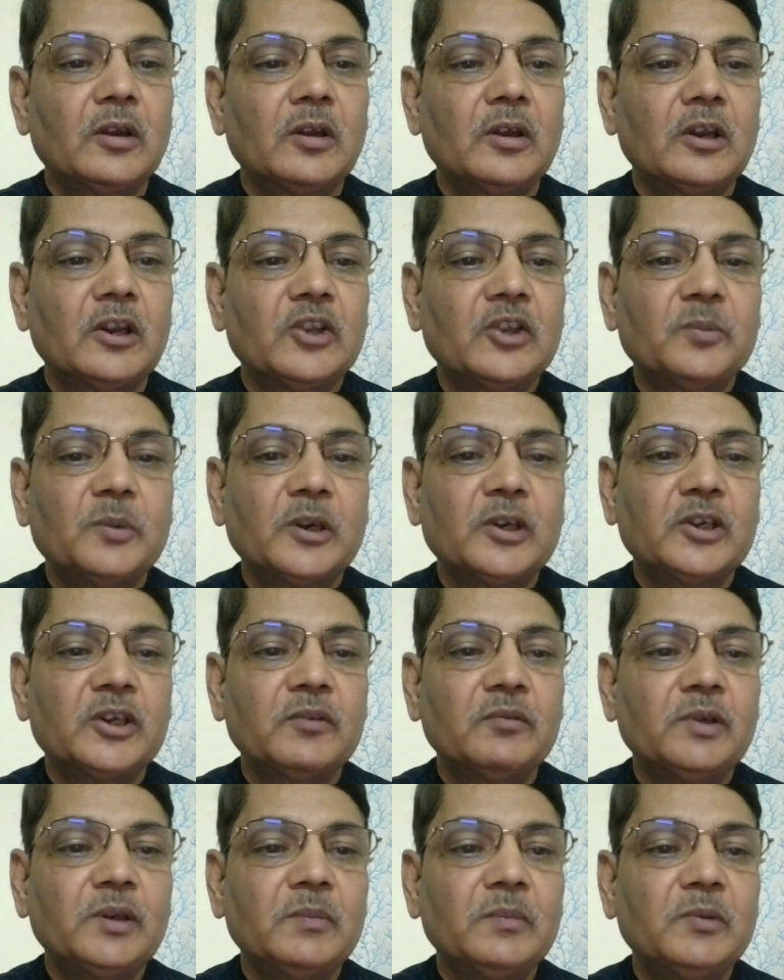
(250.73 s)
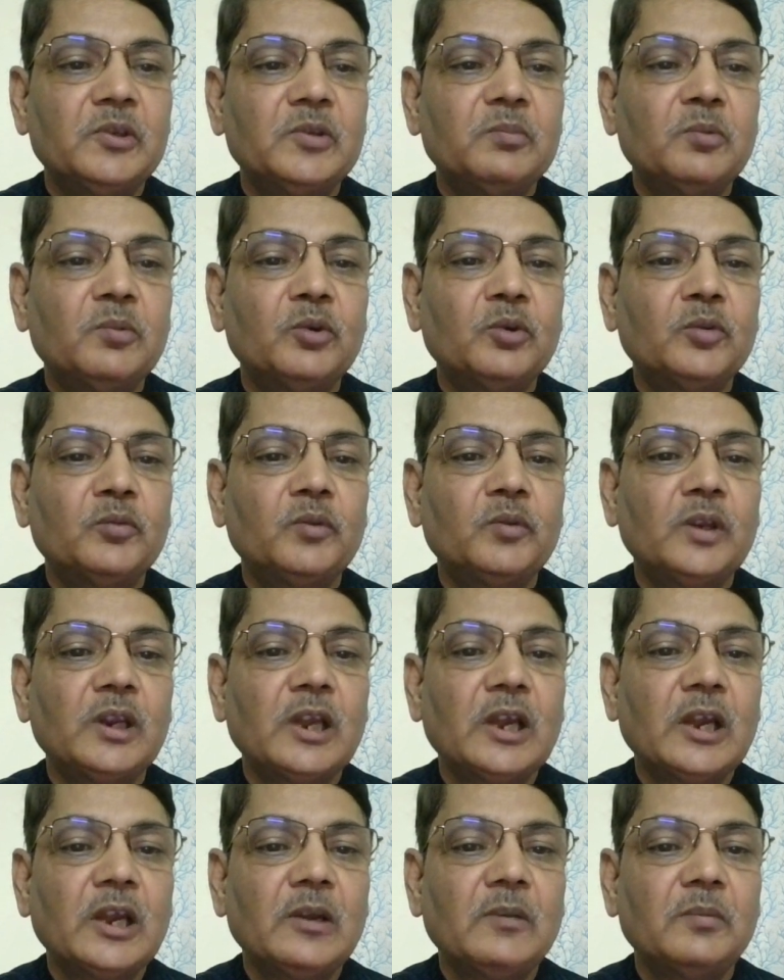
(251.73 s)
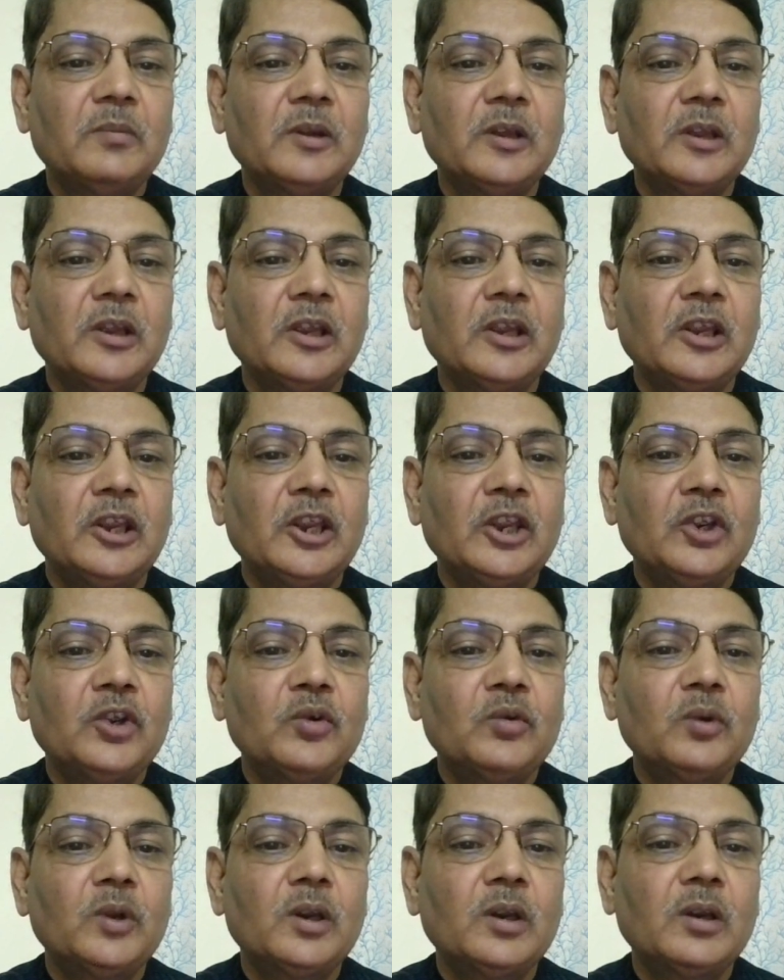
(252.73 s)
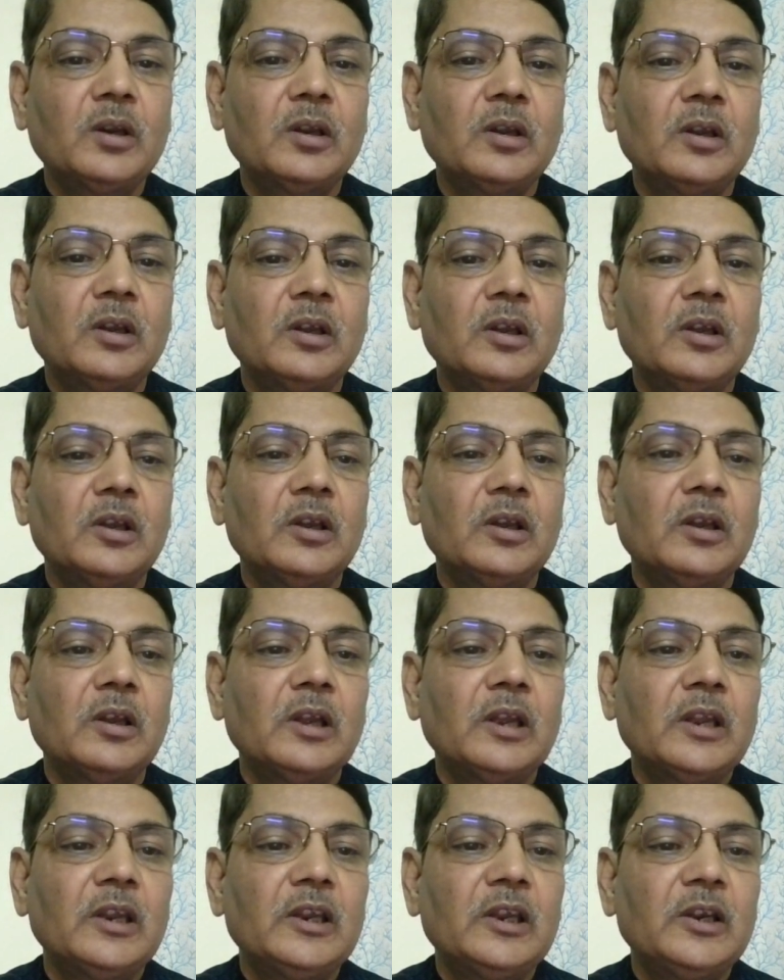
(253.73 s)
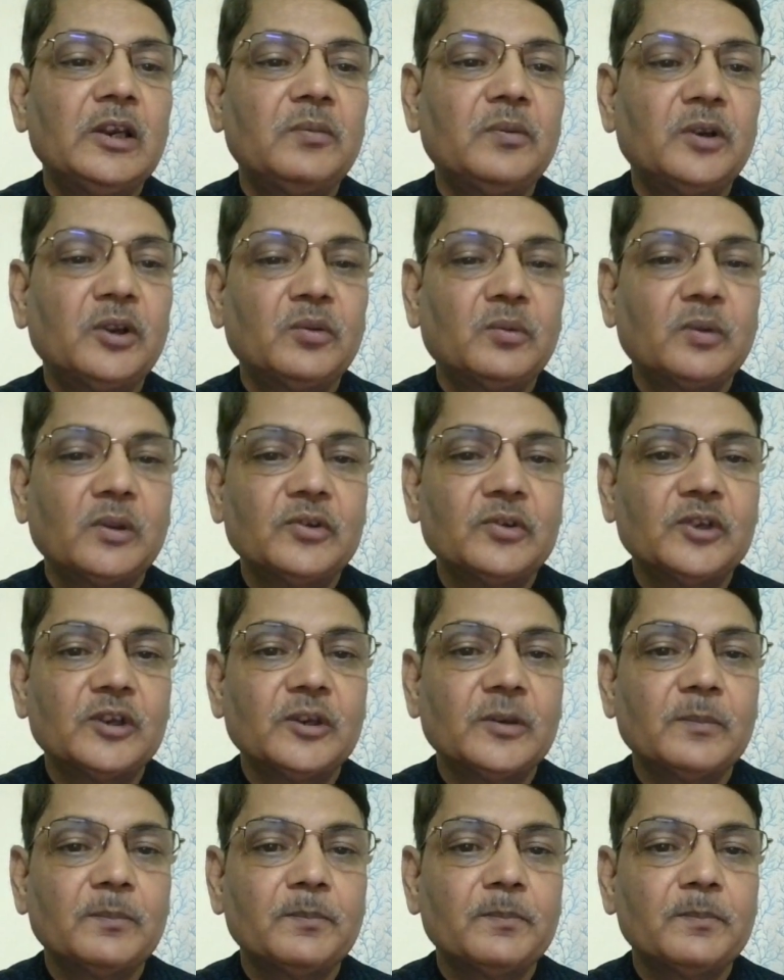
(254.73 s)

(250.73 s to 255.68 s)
respectively, means both will have equal allele frequency.